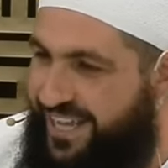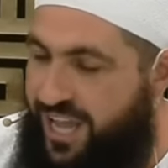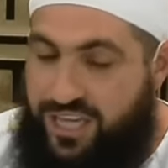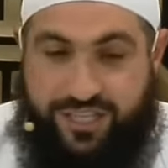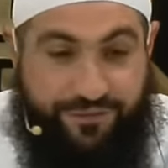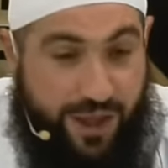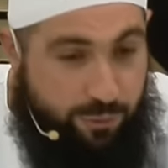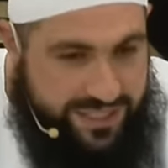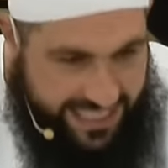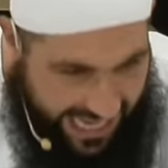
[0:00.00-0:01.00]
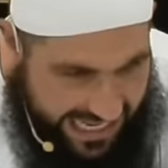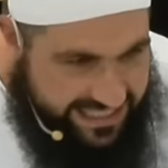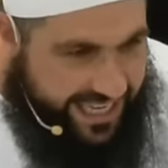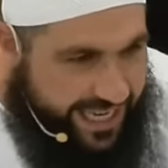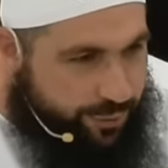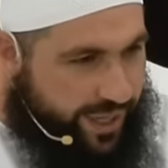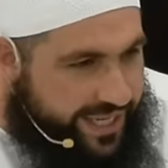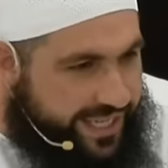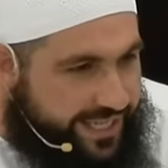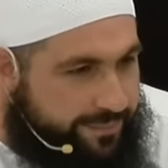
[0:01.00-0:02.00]
So if I was to ask anyone
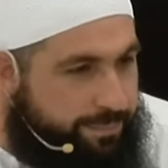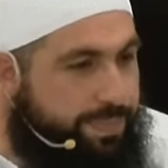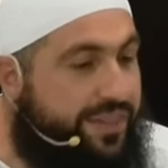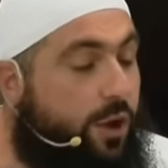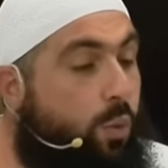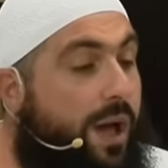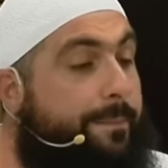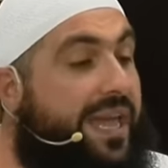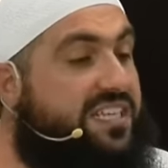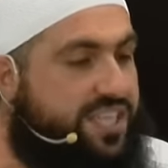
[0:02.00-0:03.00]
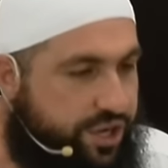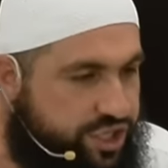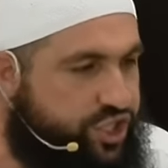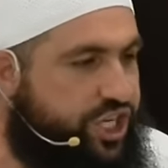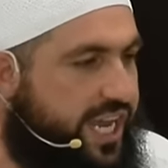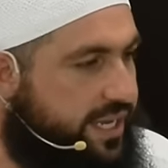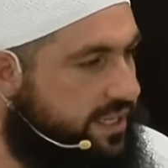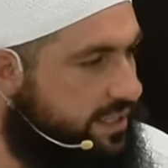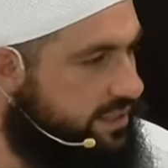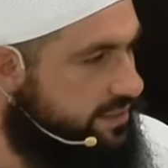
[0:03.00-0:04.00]
here, brother, what makes a
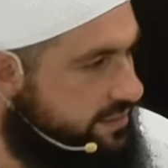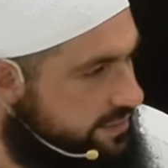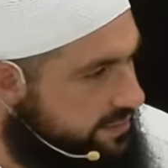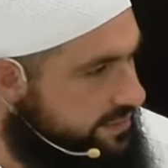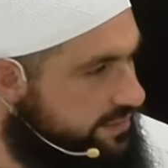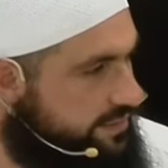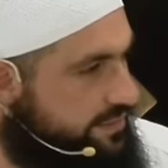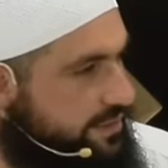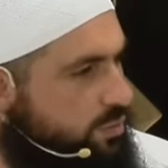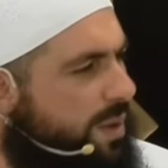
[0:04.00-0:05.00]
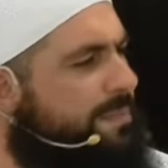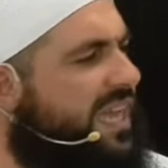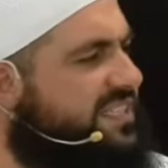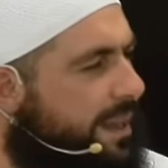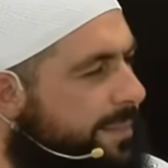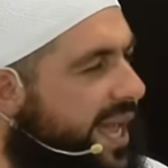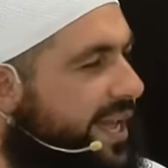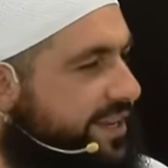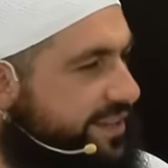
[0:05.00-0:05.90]
Rijjal? What makes a man?